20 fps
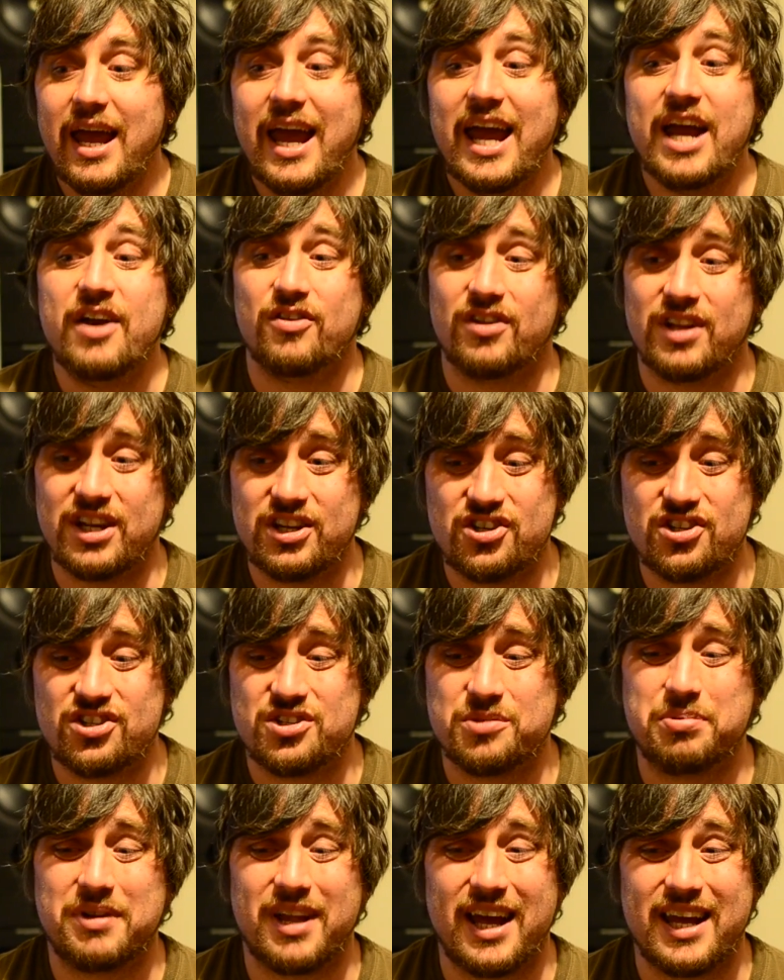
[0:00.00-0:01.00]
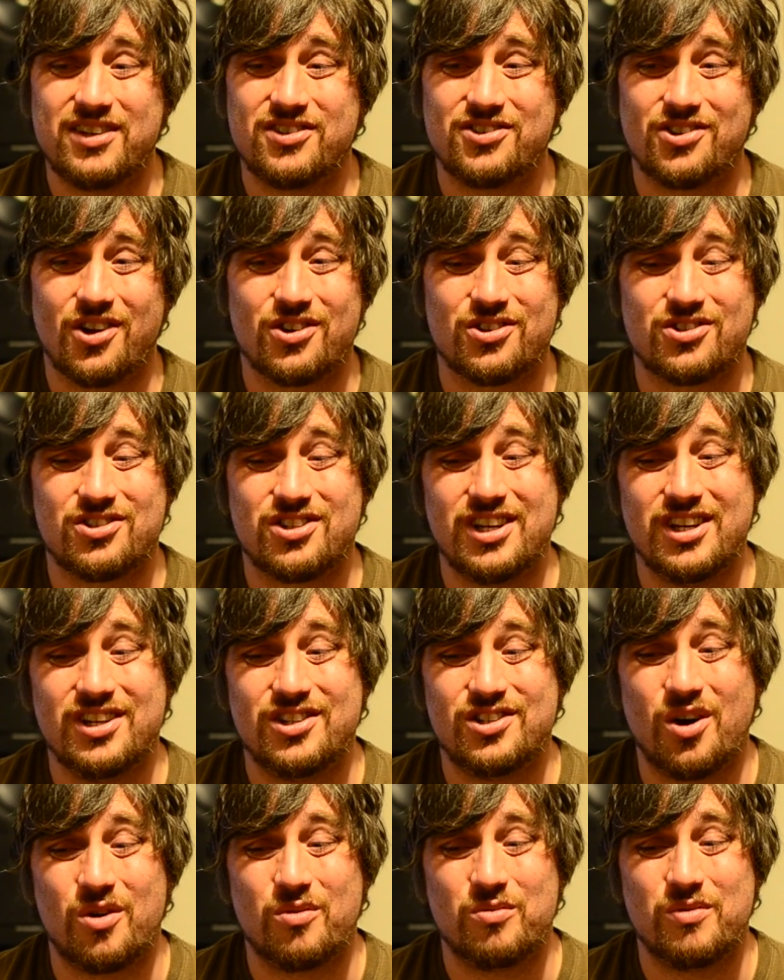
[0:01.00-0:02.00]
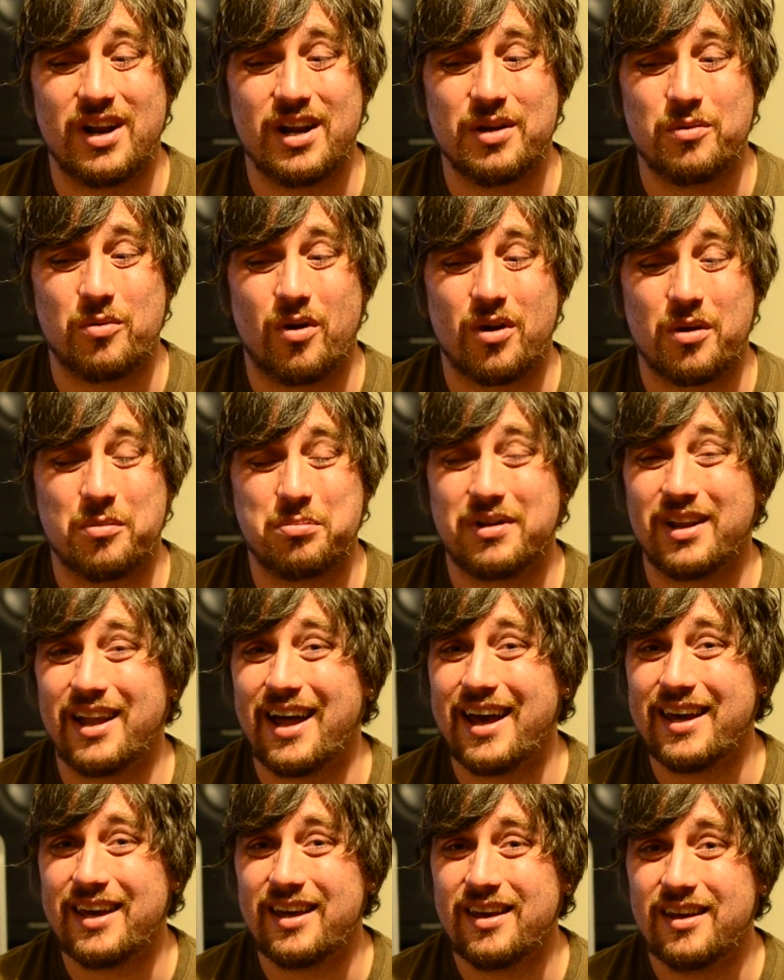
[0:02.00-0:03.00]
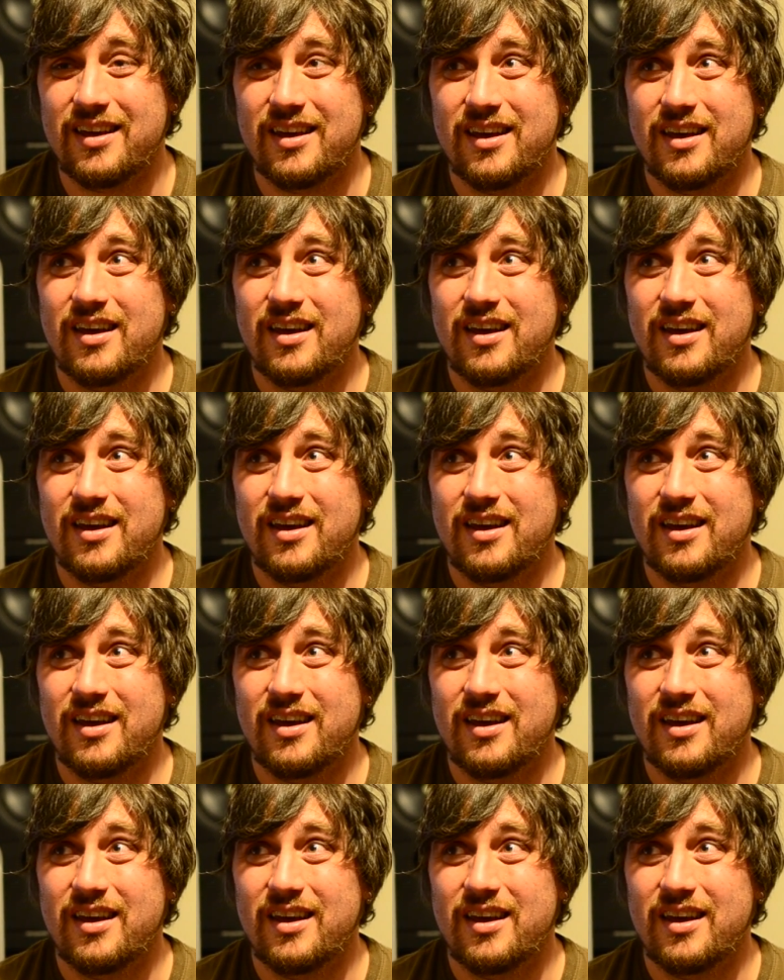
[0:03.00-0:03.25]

In relation to playing songs that you don't really want to play,